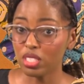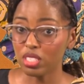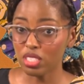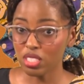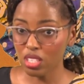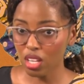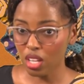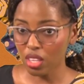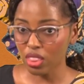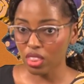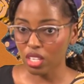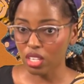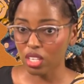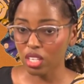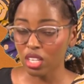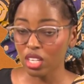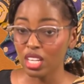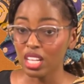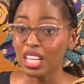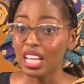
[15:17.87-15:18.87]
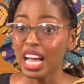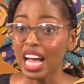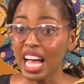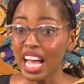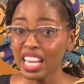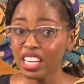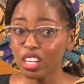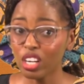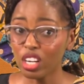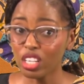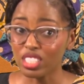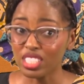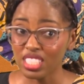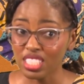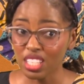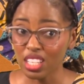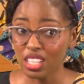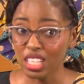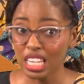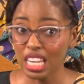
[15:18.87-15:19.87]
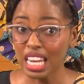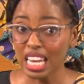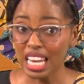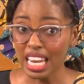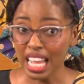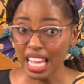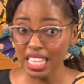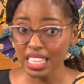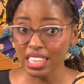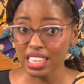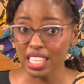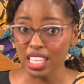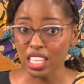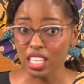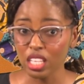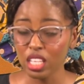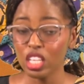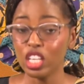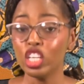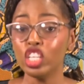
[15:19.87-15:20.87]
Thunder, and her son, Lightning,